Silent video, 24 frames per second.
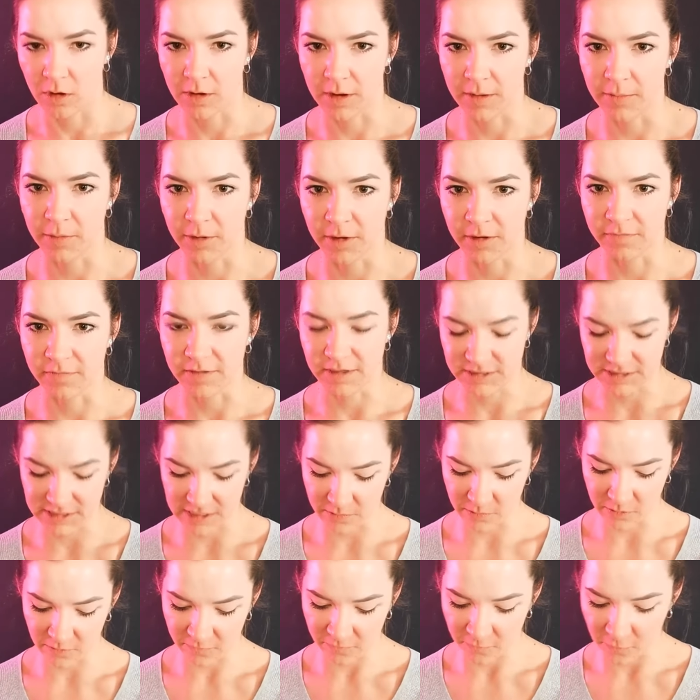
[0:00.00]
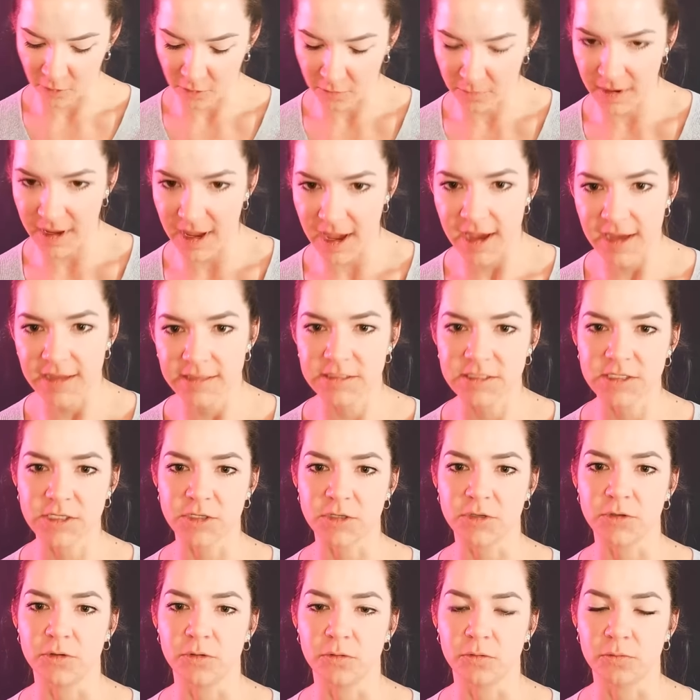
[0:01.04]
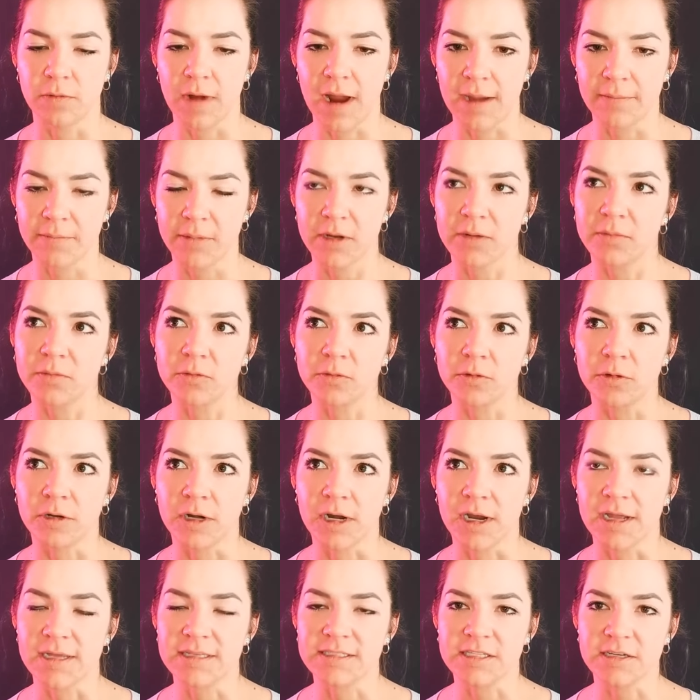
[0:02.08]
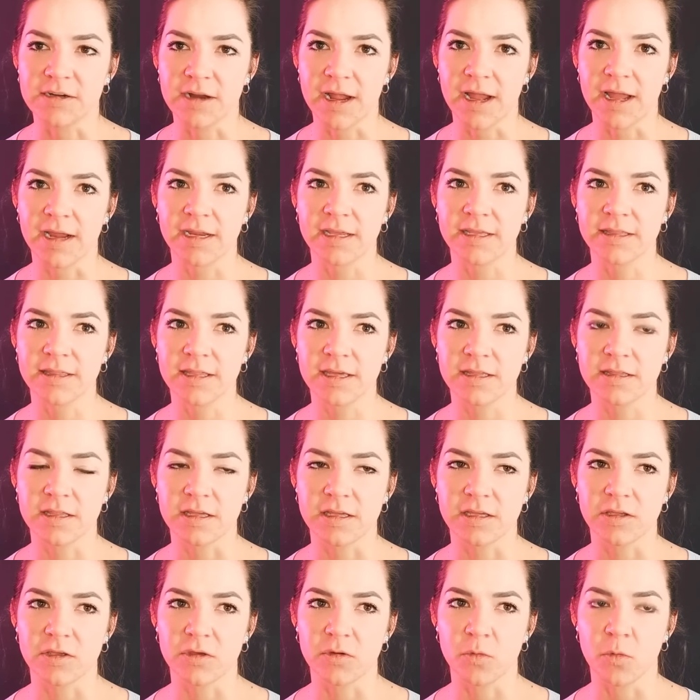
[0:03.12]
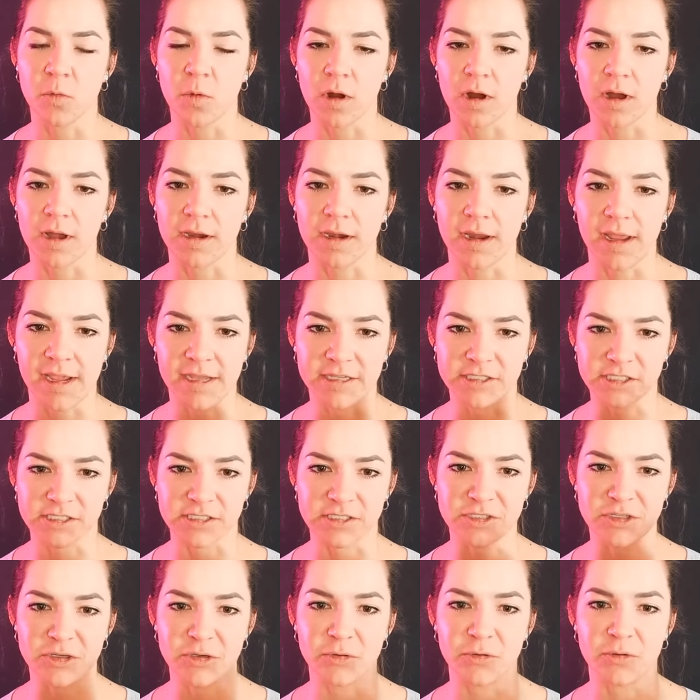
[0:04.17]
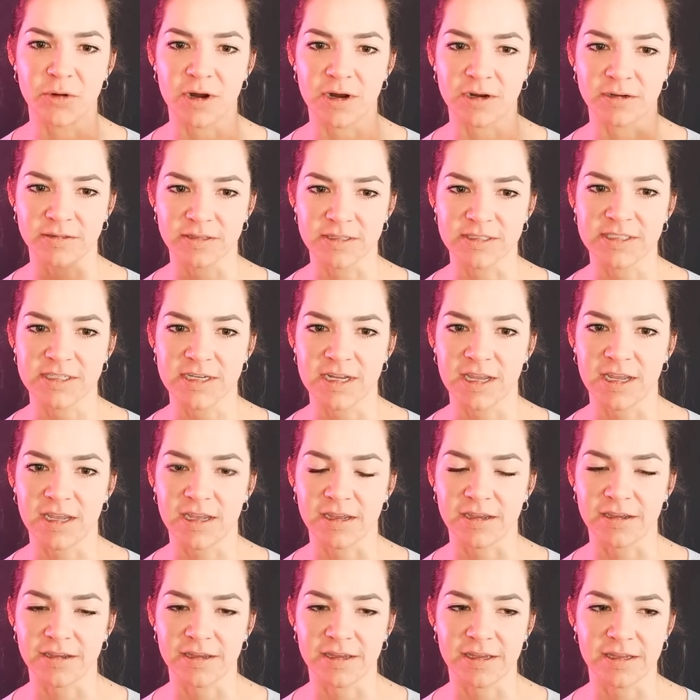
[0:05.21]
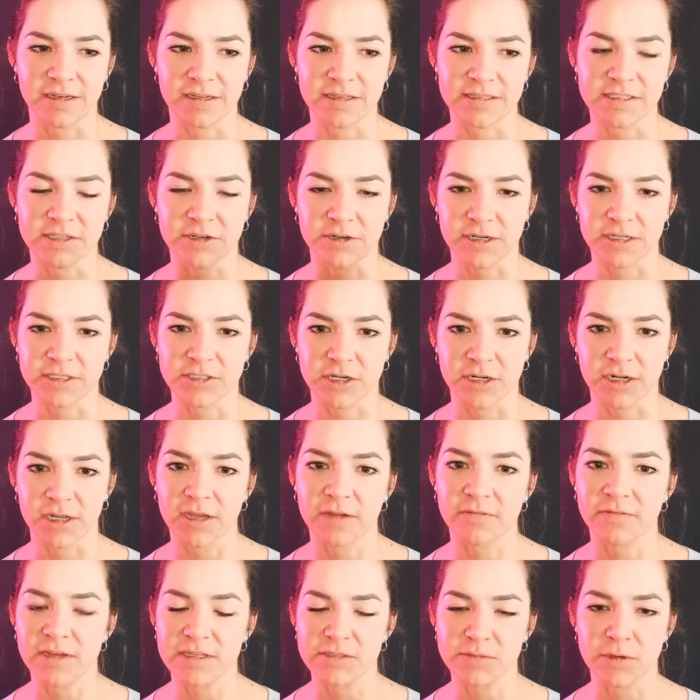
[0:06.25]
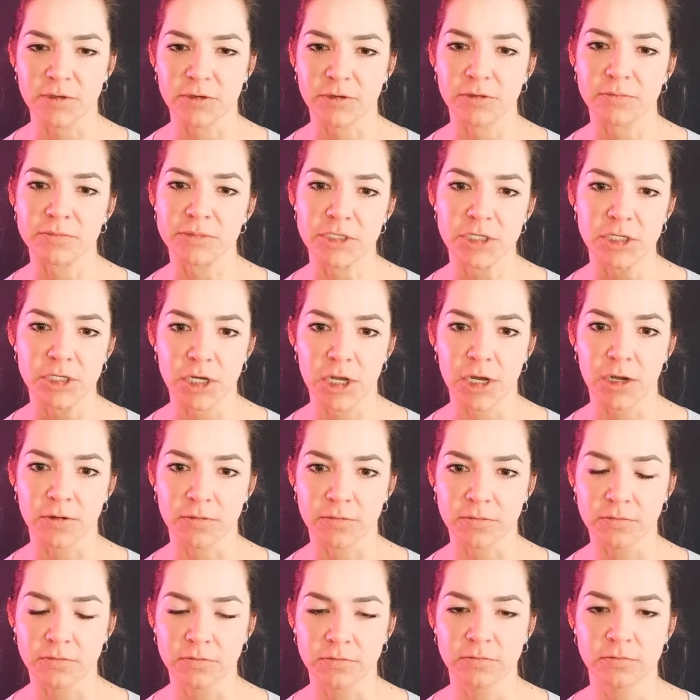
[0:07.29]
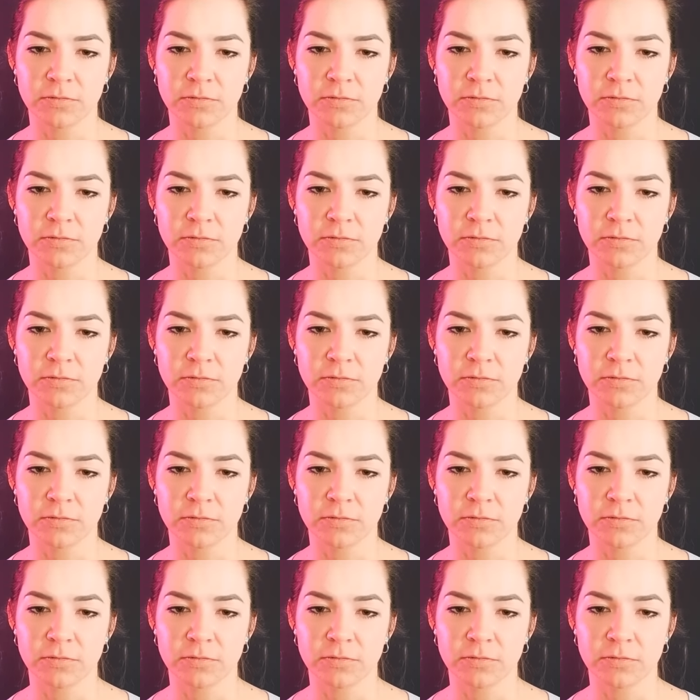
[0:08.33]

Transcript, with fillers: Okay, perfect. And before we head to wrap up, Laura, is there anything that you want agents who are listening and considering starting a Facebook group to know?